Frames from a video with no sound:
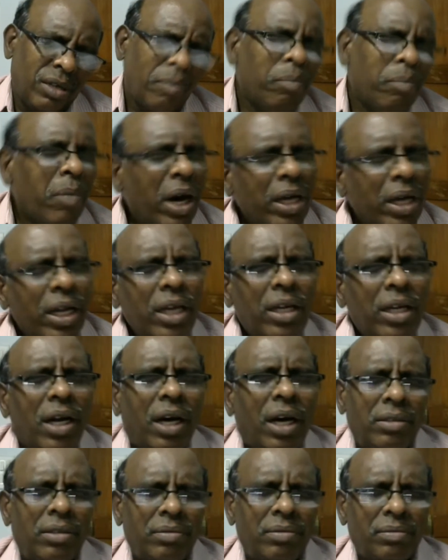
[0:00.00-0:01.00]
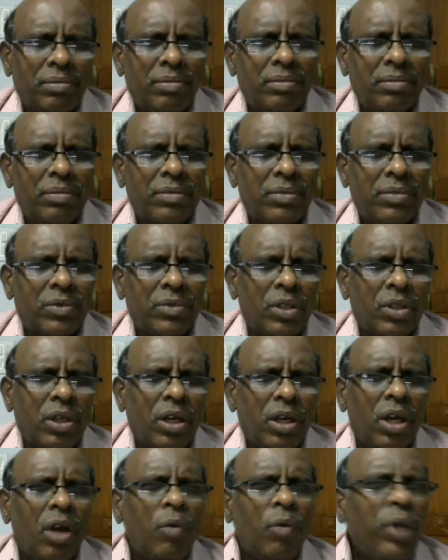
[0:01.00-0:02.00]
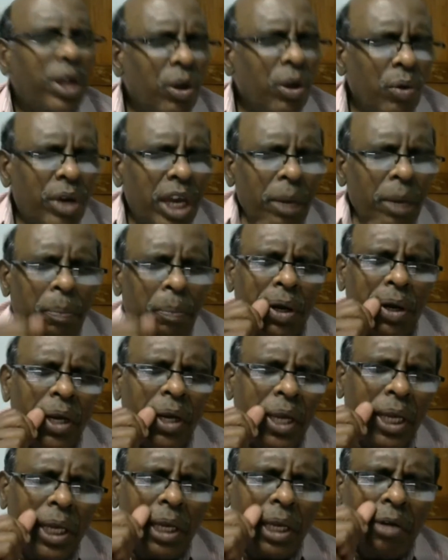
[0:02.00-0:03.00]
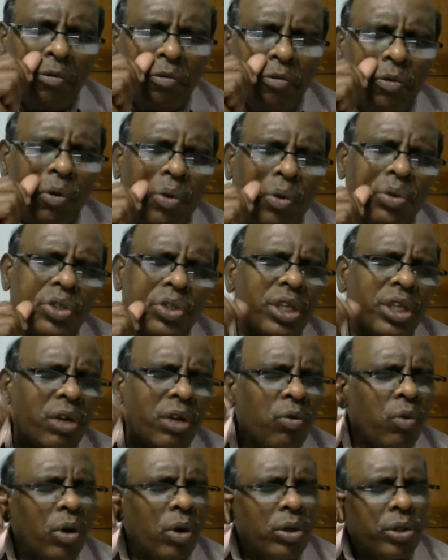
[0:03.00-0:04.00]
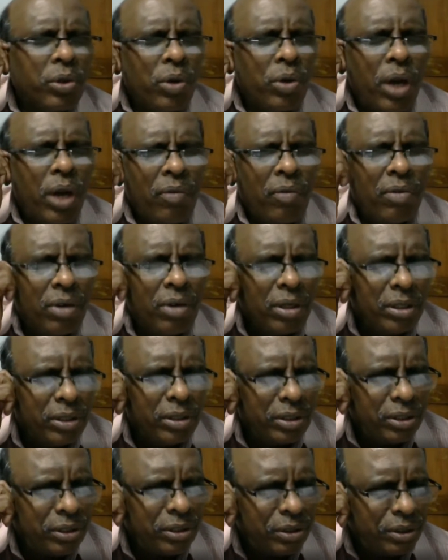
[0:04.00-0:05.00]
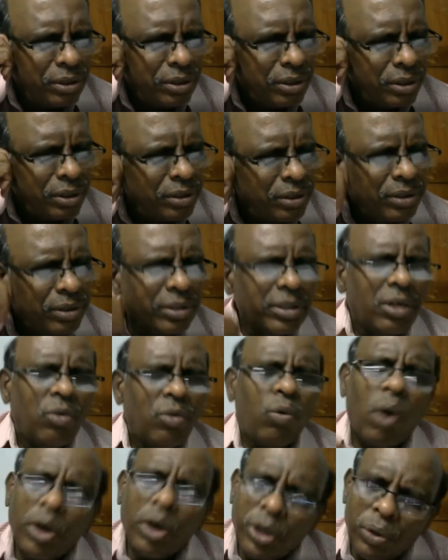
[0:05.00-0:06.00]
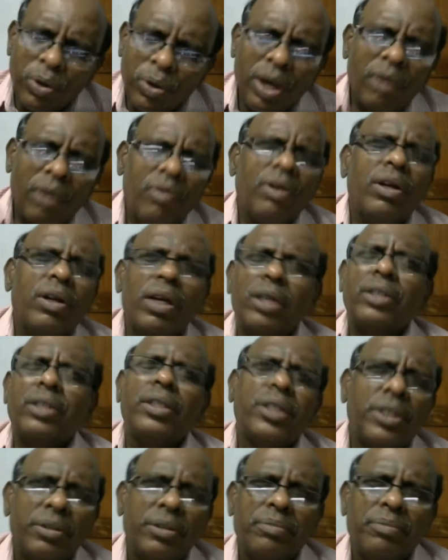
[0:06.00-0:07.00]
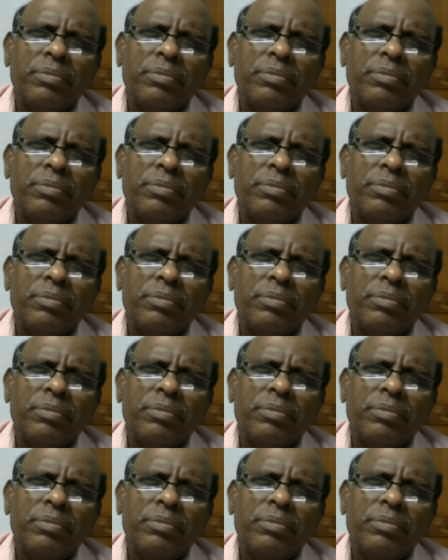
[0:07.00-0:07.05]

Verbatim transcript: manana when you keep reinforcing what you have learned what you have learned